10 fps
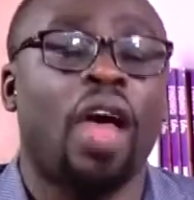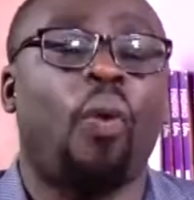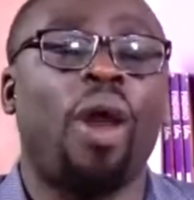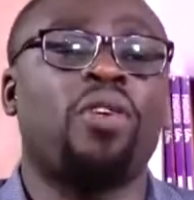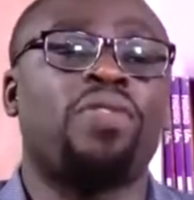
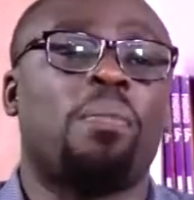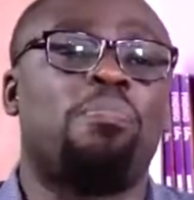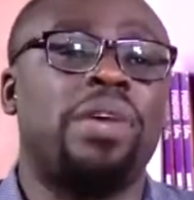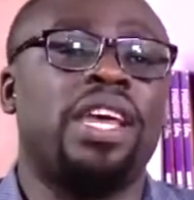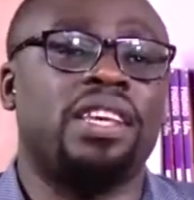One of the
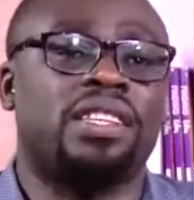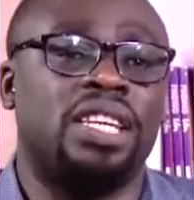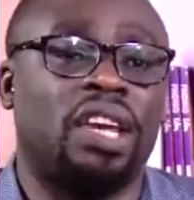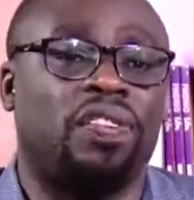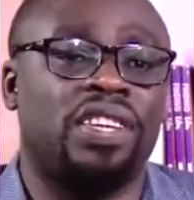biggest
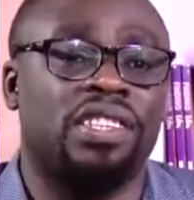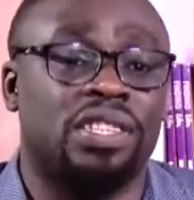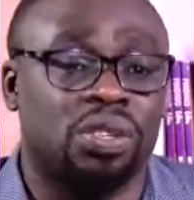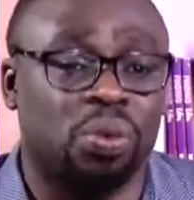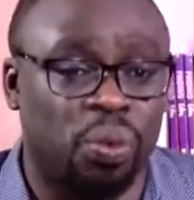
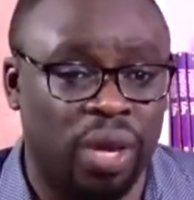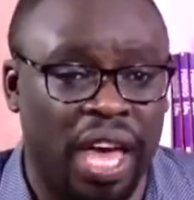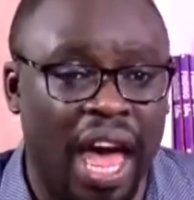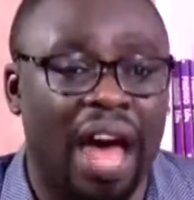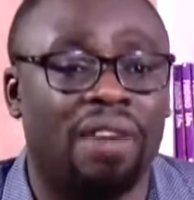deficits we
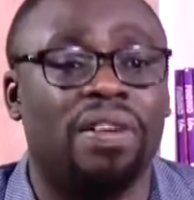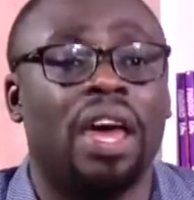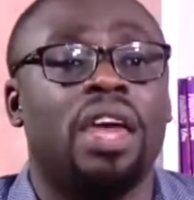have